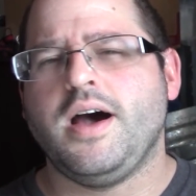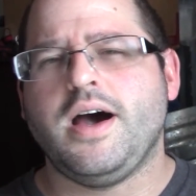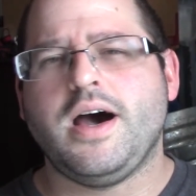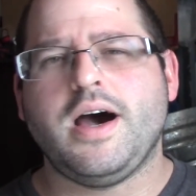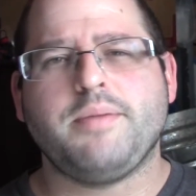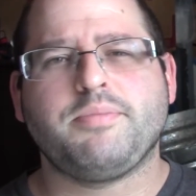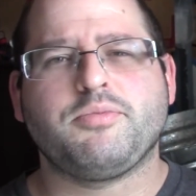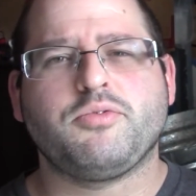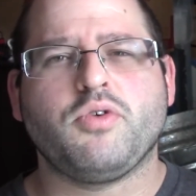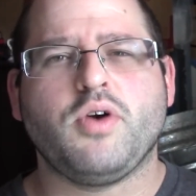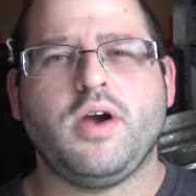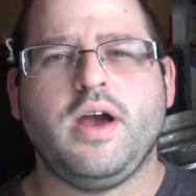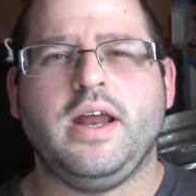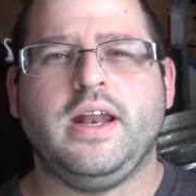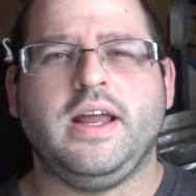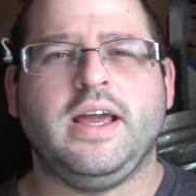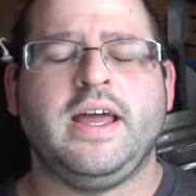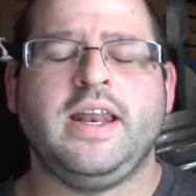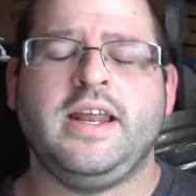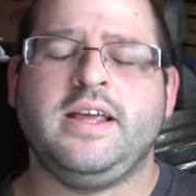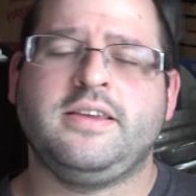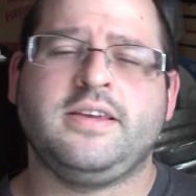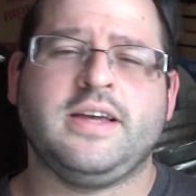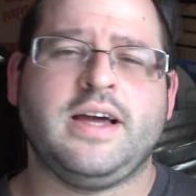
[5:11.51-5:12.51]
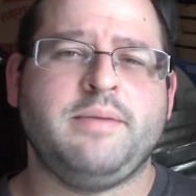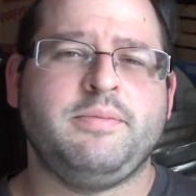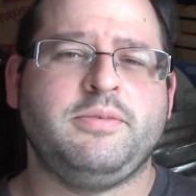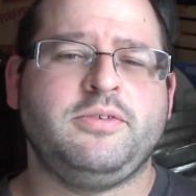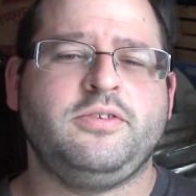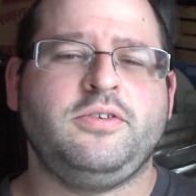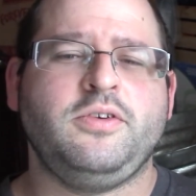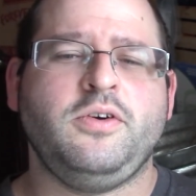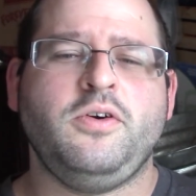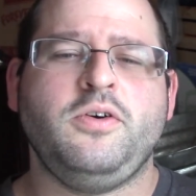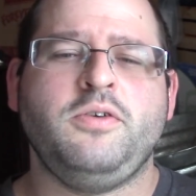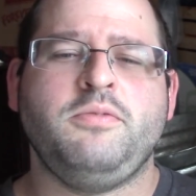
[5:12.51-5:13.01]
upgrading anytime
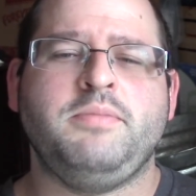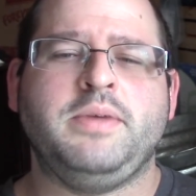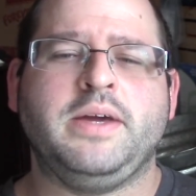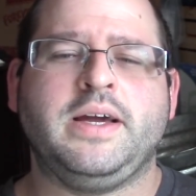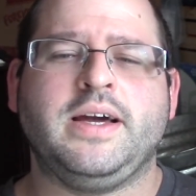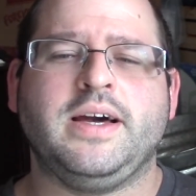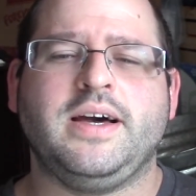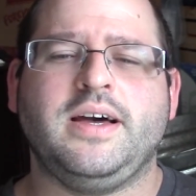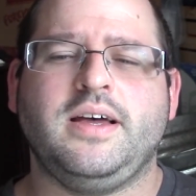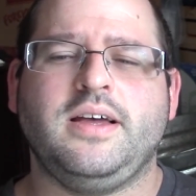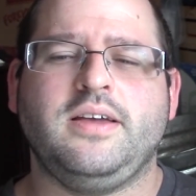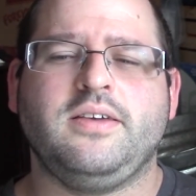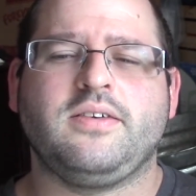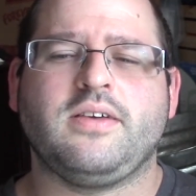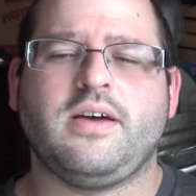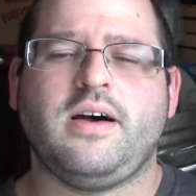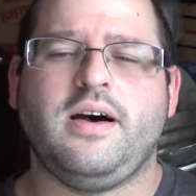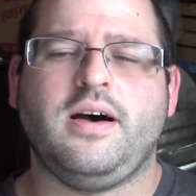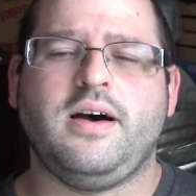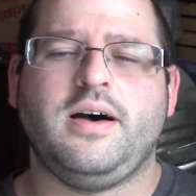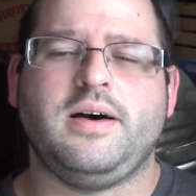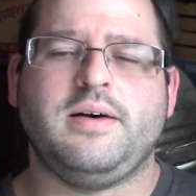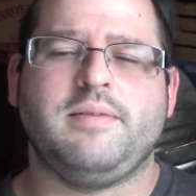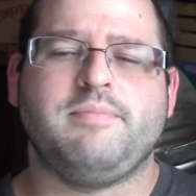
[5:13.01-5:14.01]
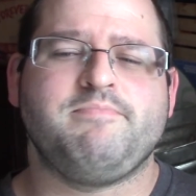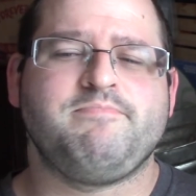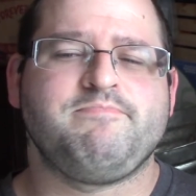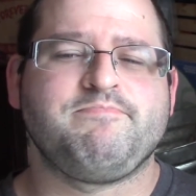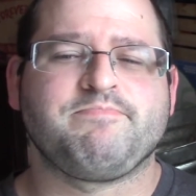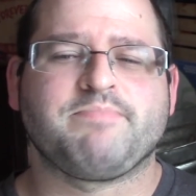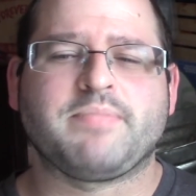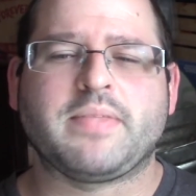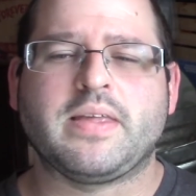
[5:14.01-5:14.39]
soon, because um,